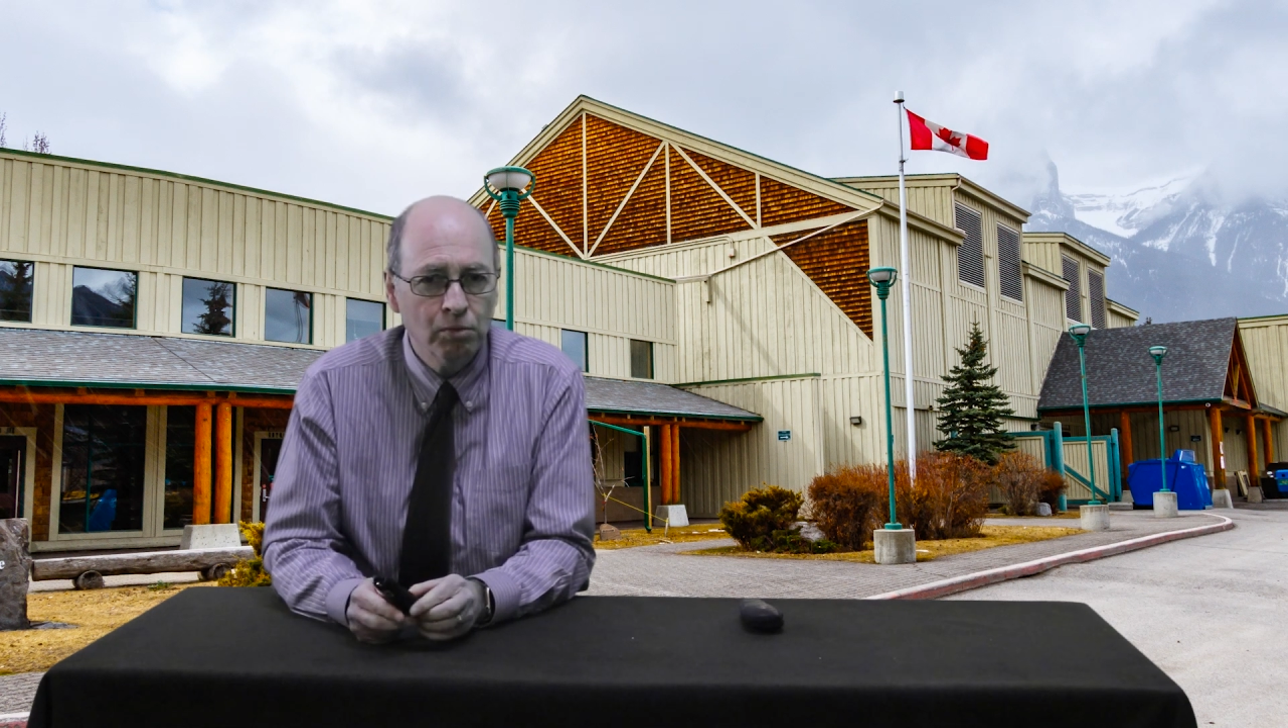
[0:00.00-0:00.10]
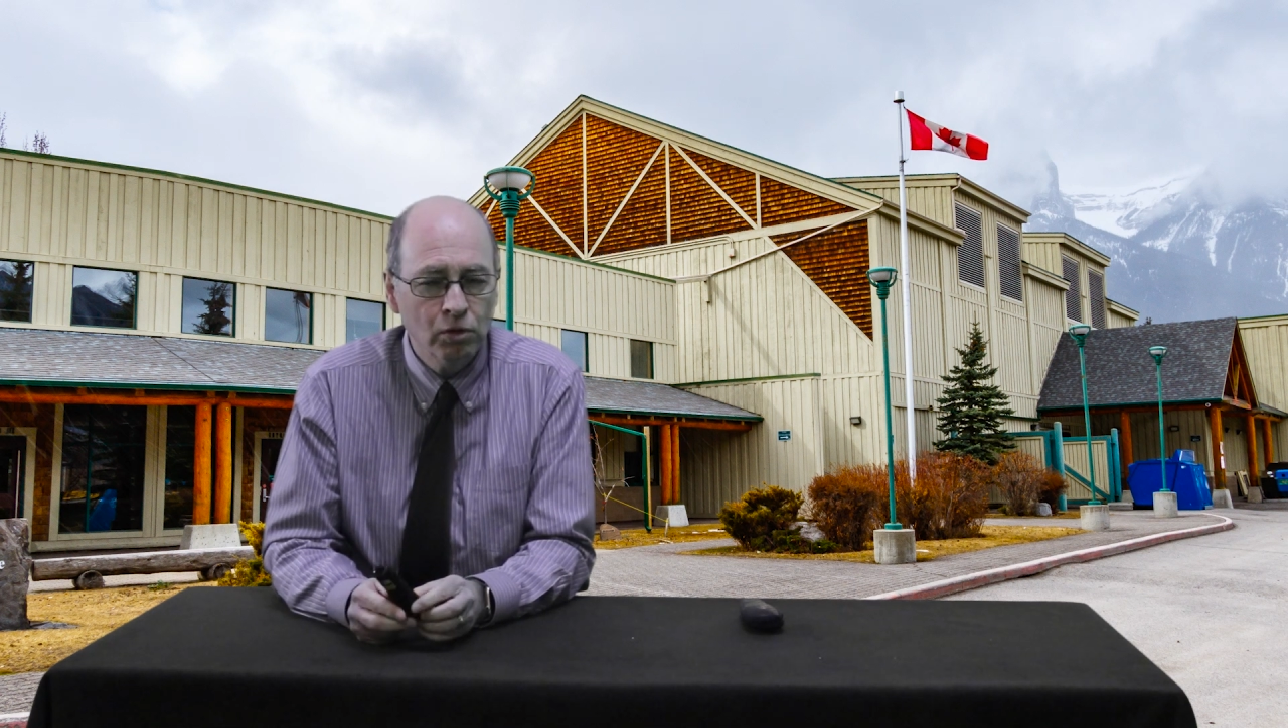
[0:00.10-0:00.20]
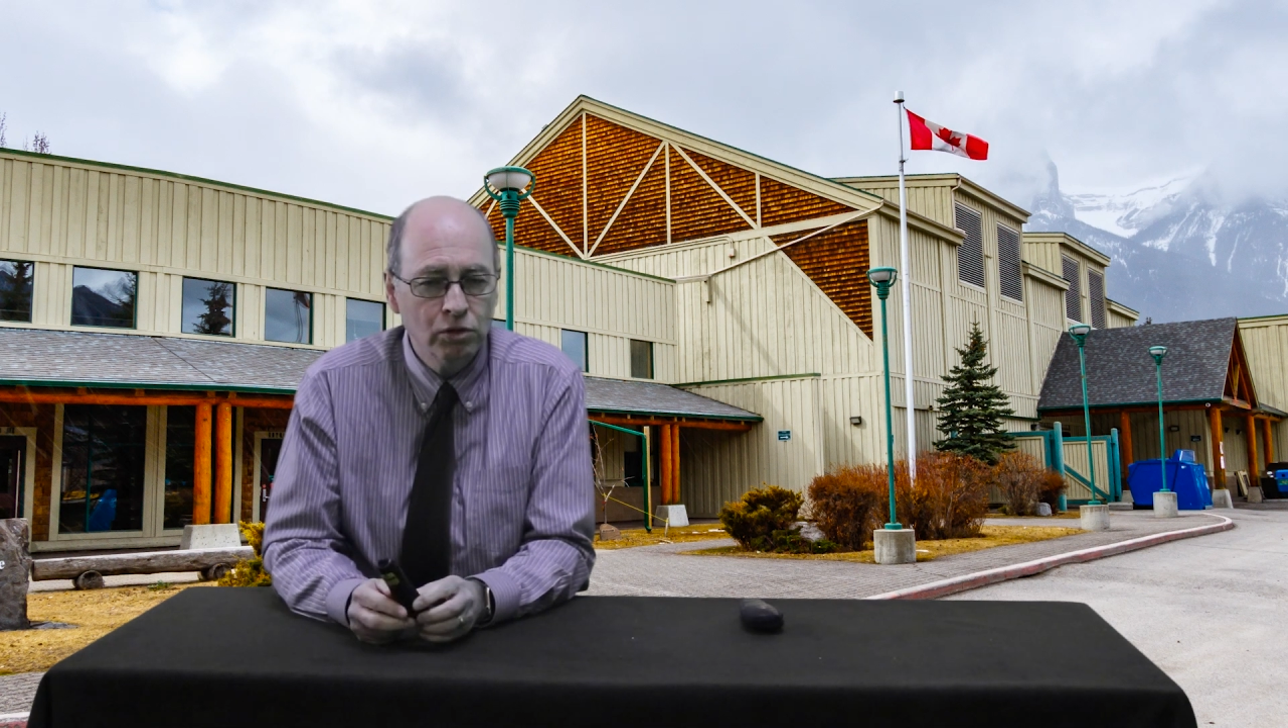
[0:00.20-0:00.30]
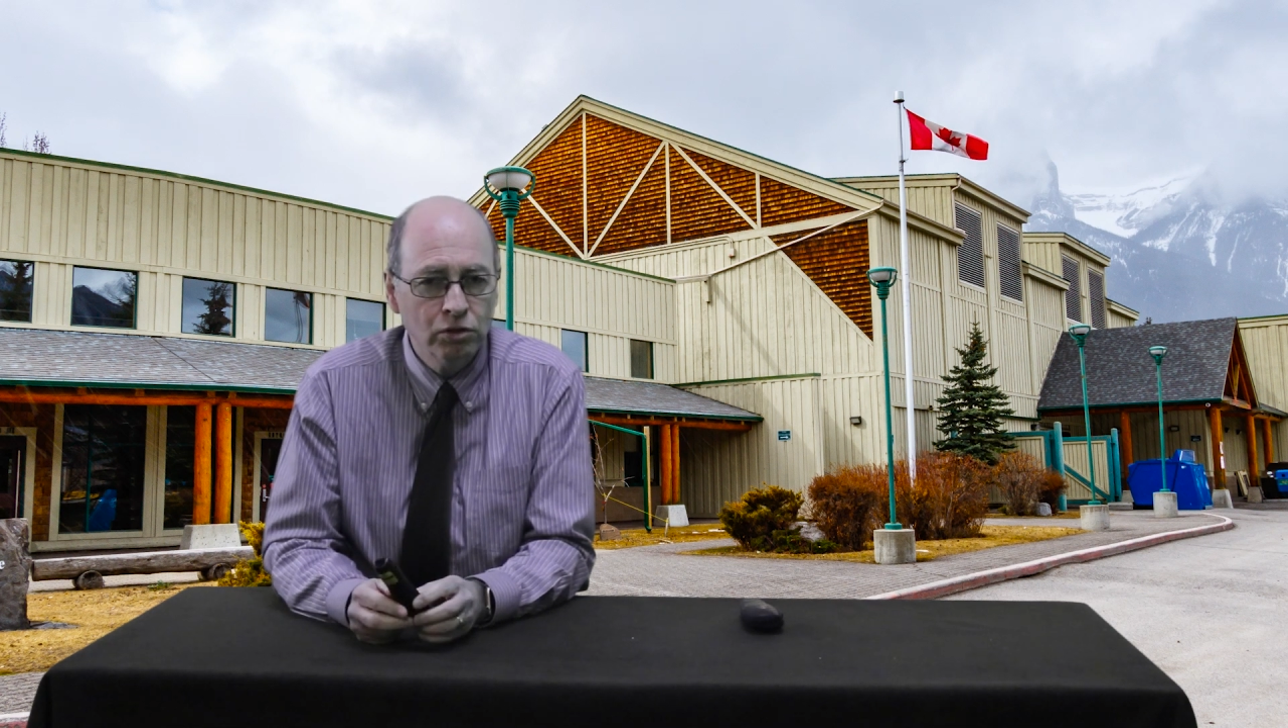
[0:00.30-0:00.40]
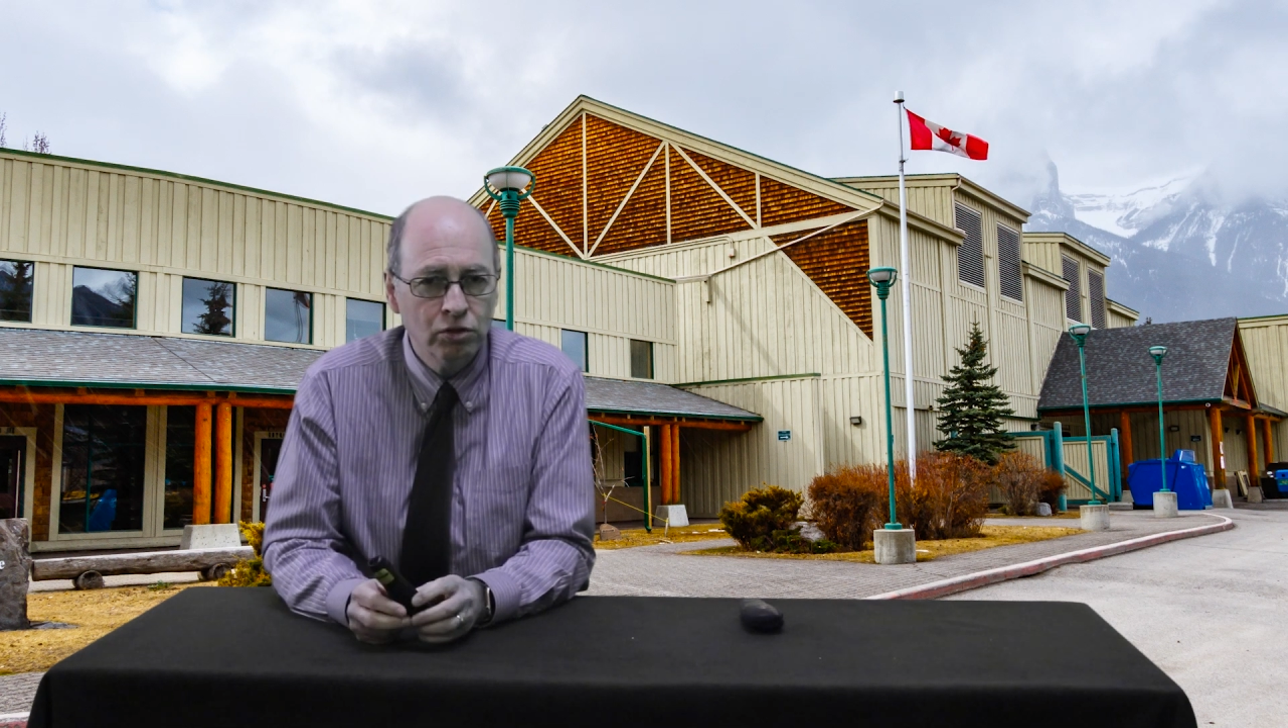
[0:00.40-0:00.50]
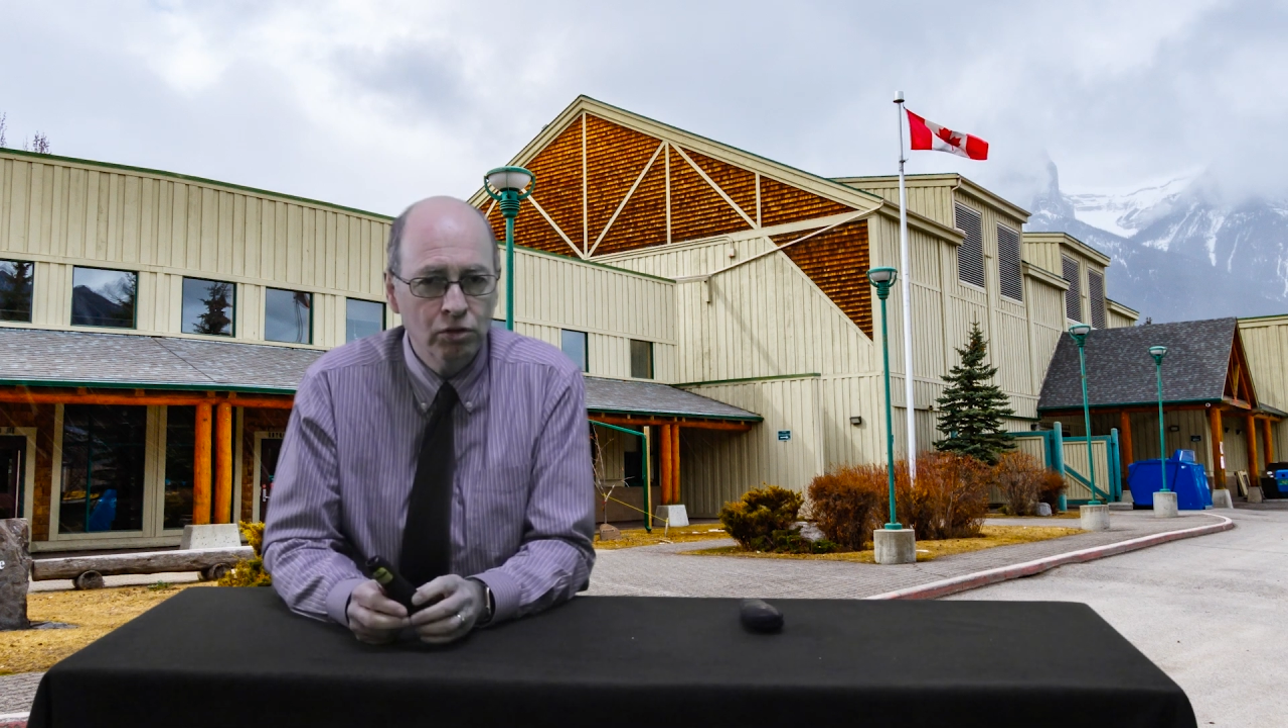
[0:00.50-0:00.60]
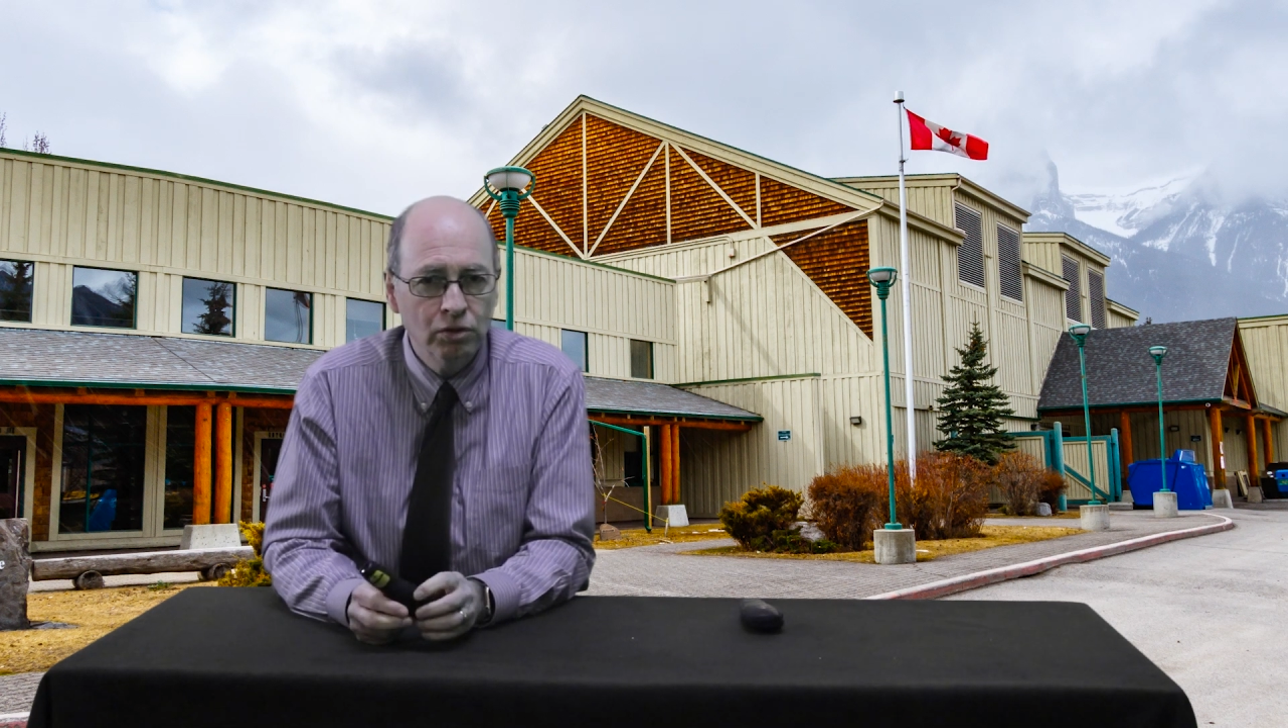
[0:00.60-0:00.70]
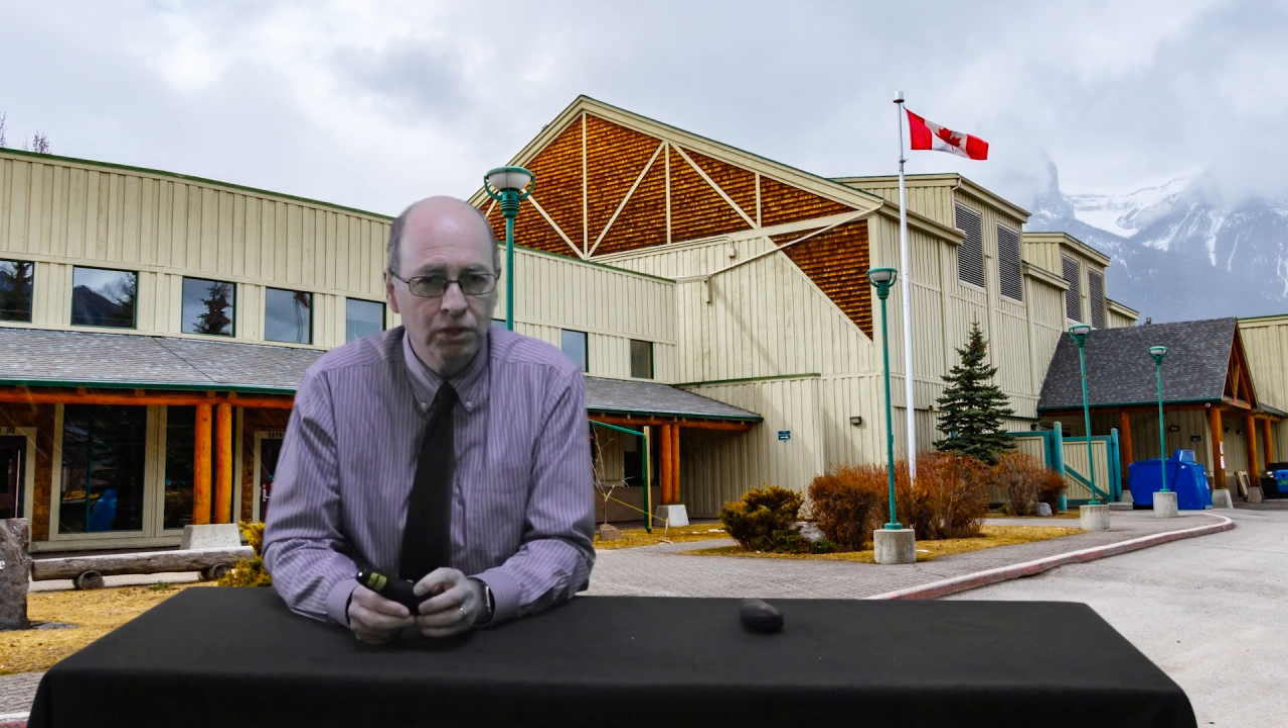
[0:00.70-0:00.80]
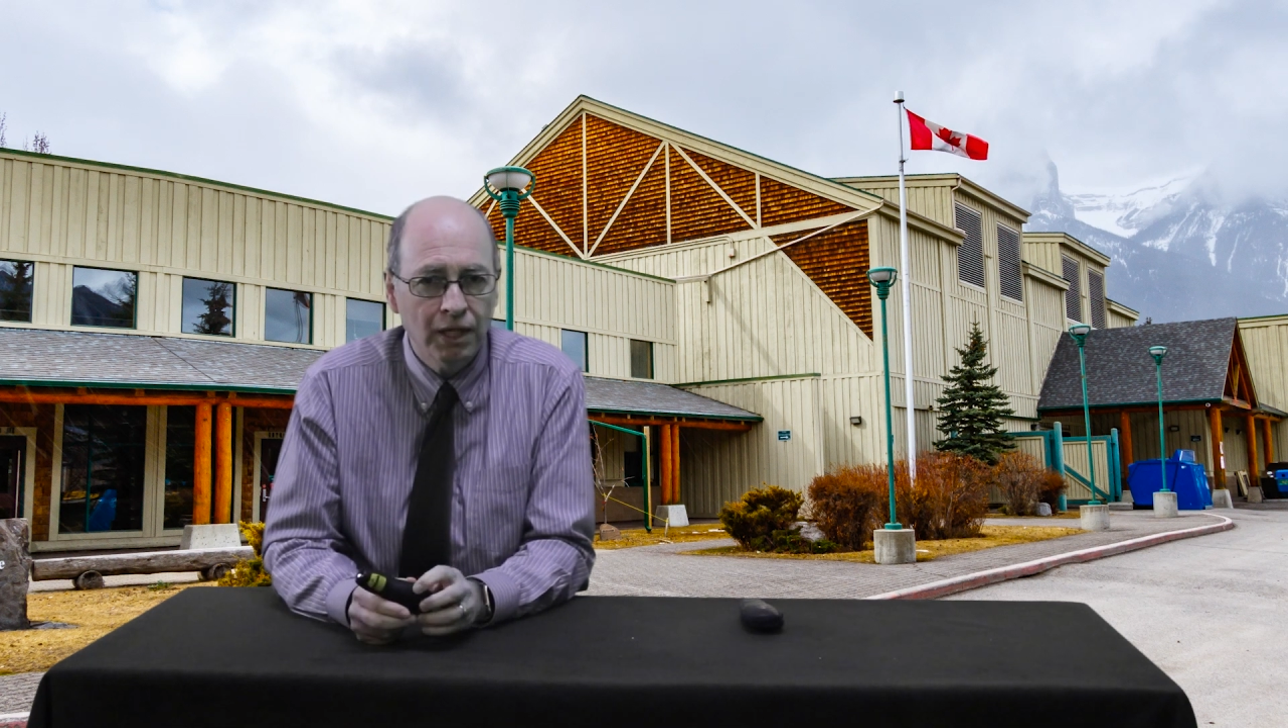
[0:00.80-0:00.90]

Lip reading: immersion students